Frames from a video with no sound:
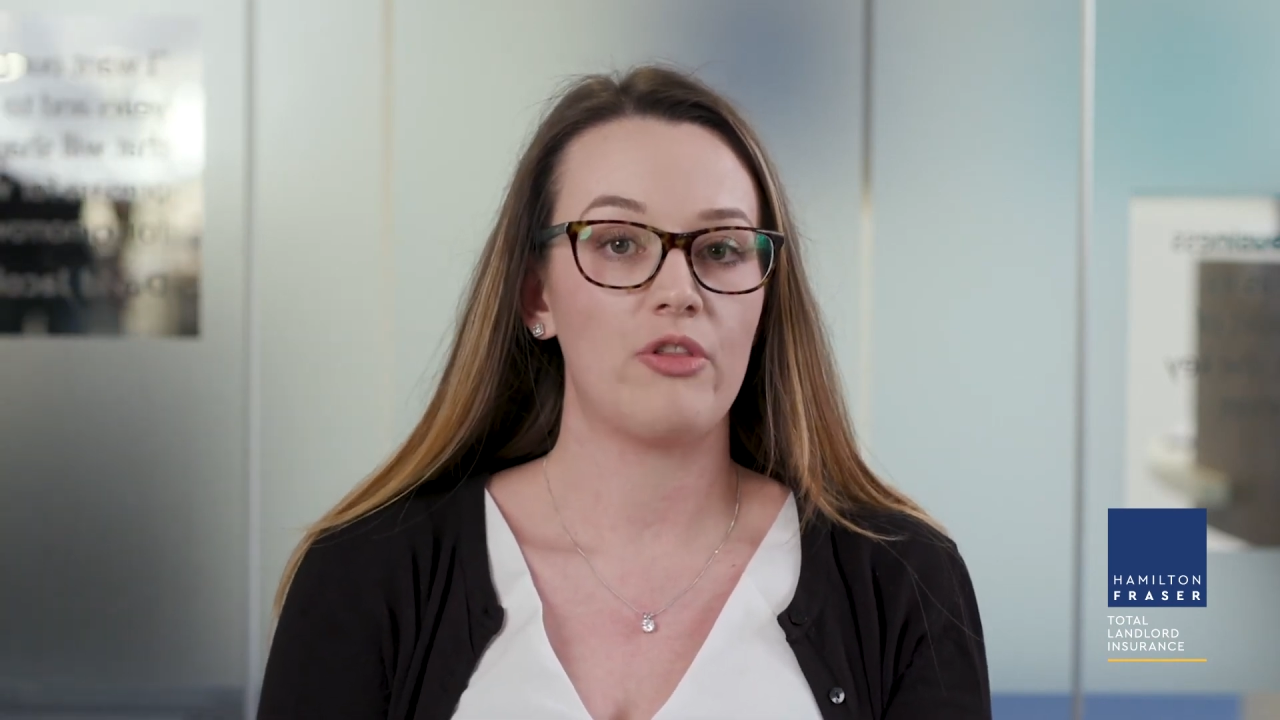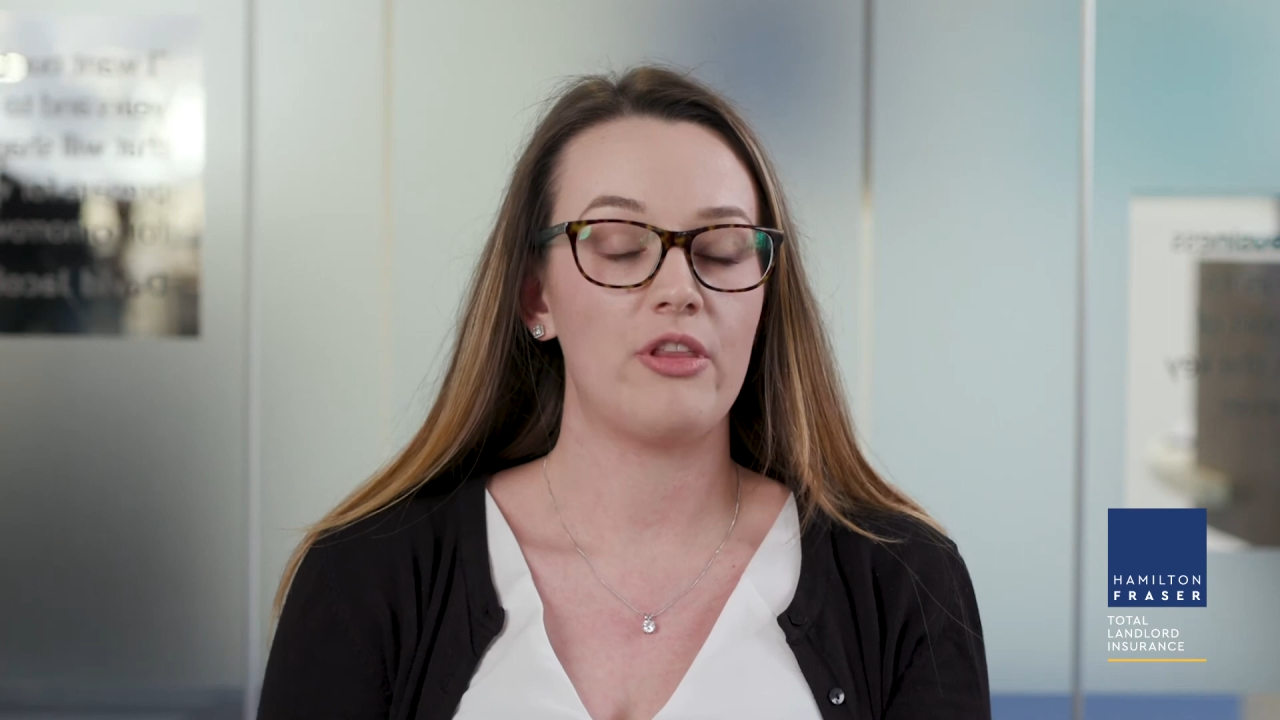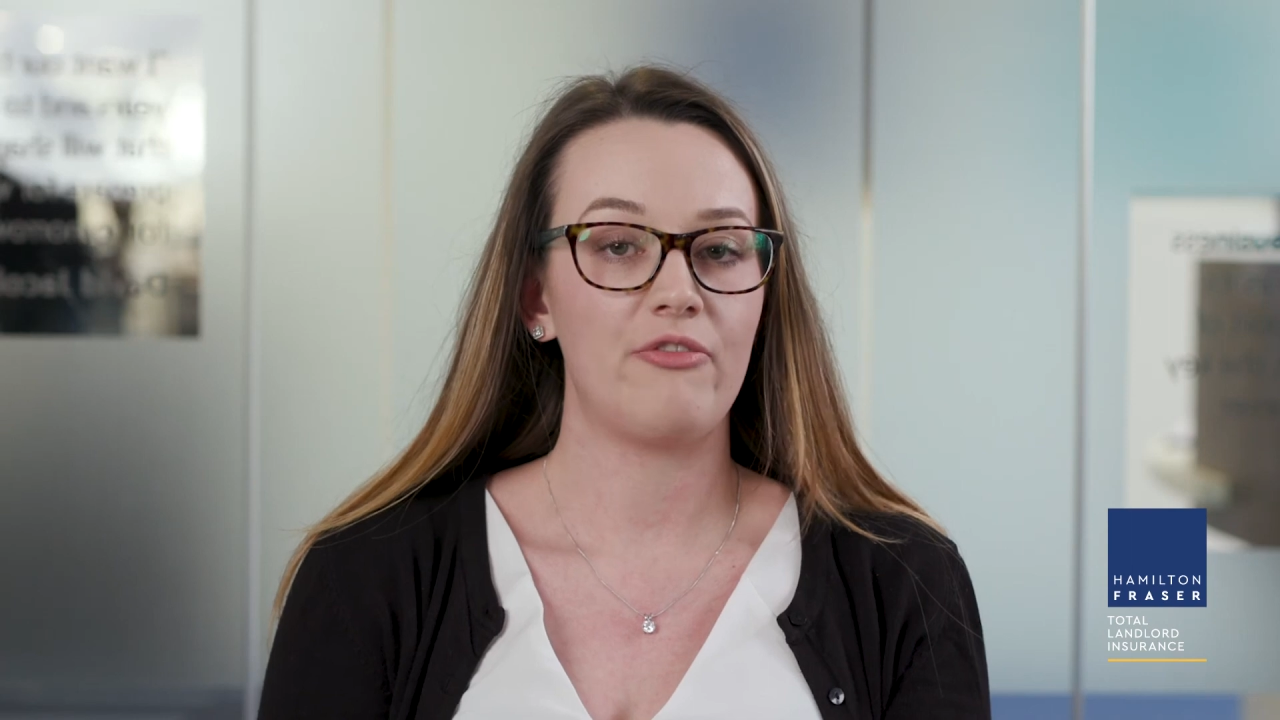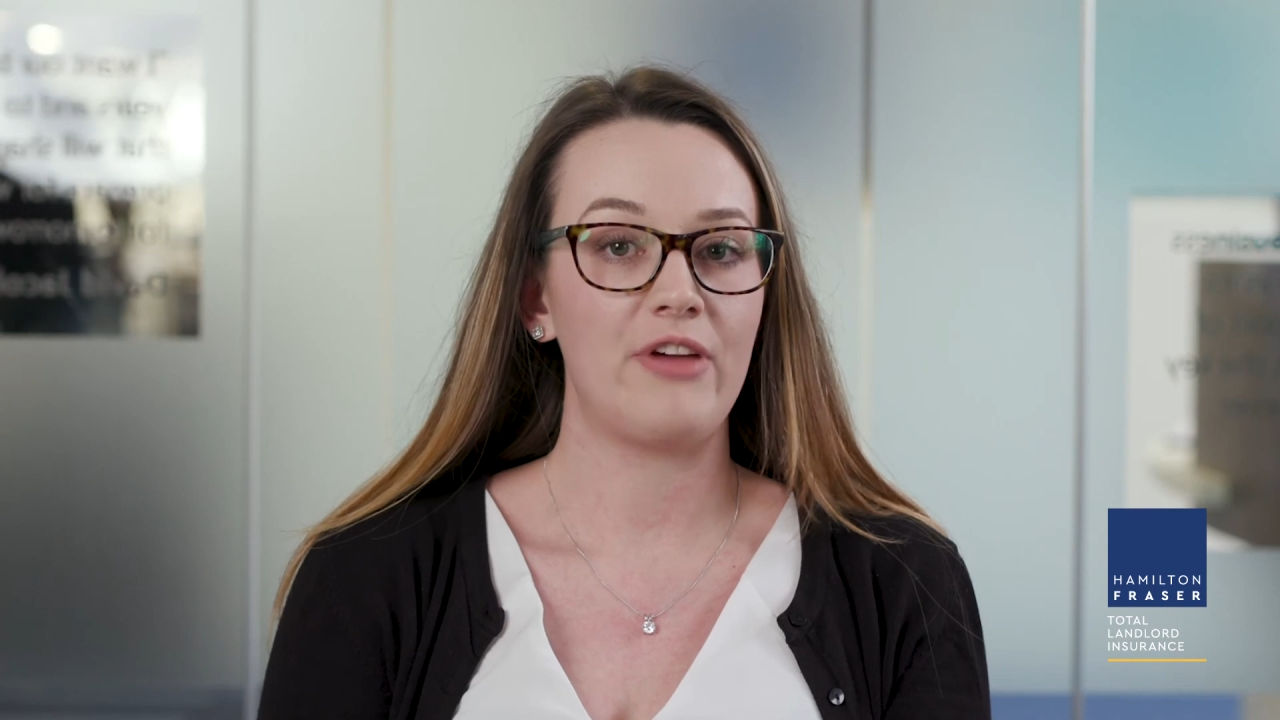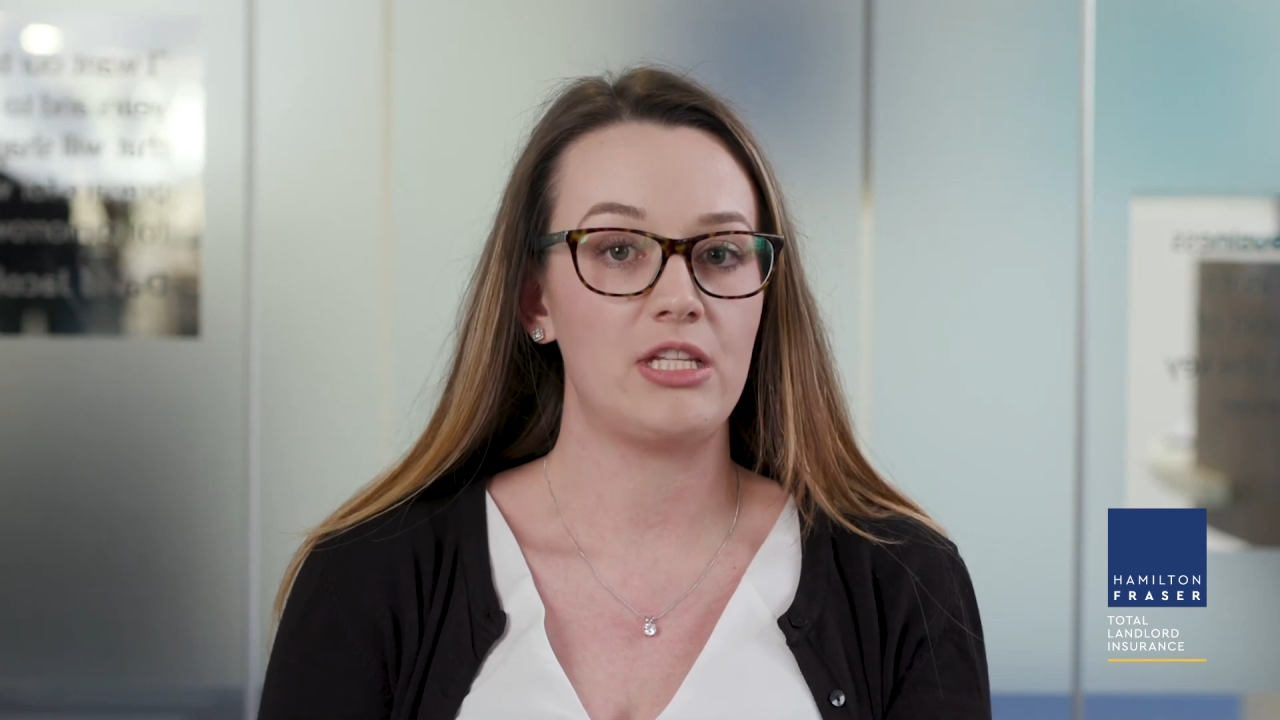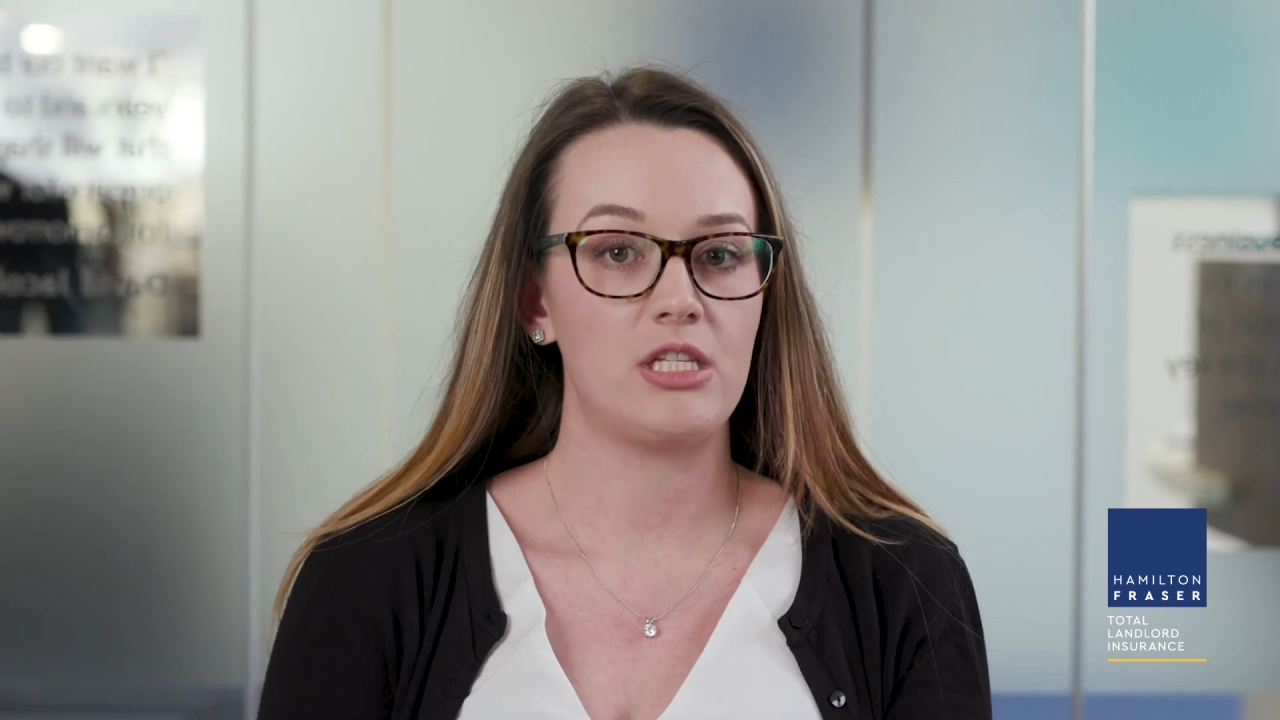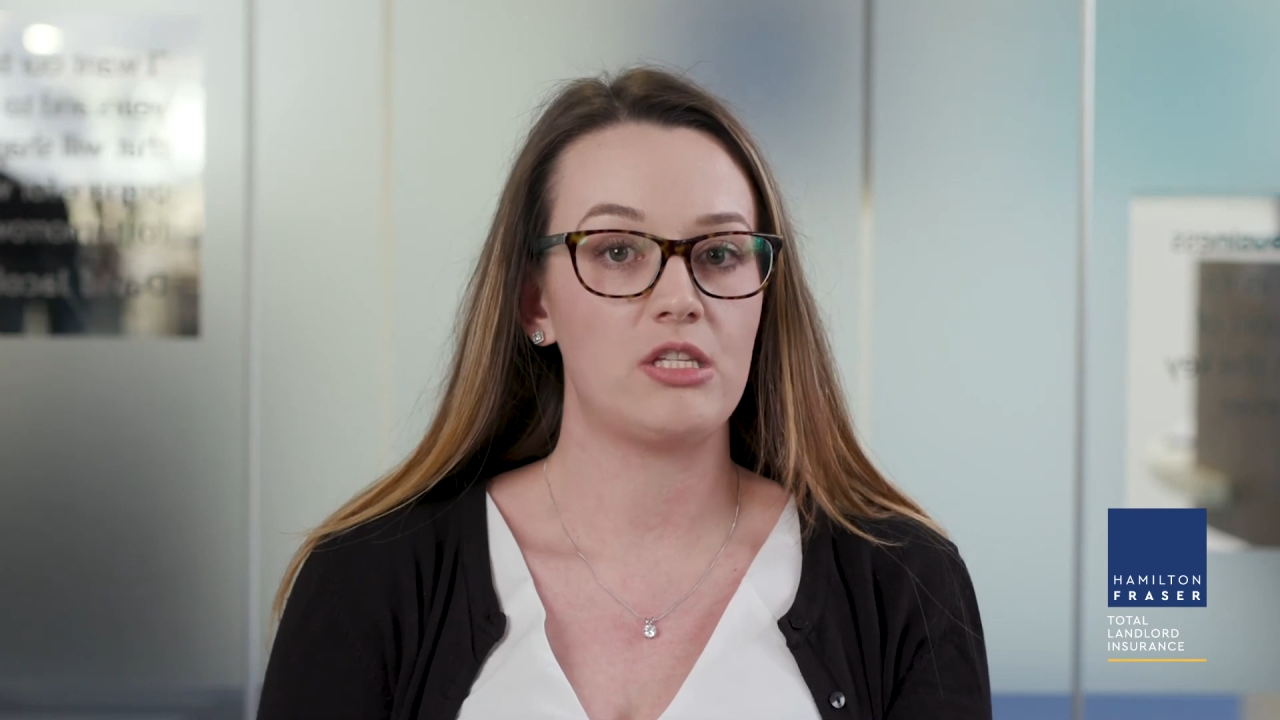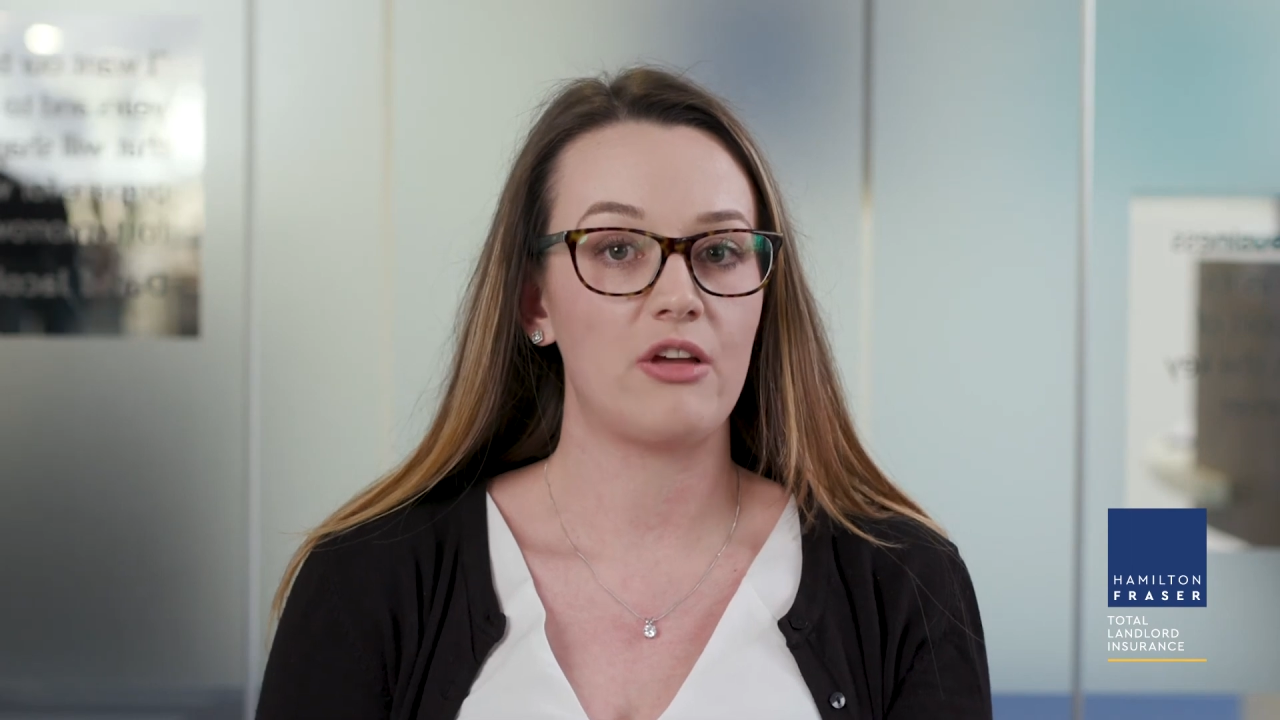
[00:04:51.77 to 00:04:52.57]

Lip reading: that the fences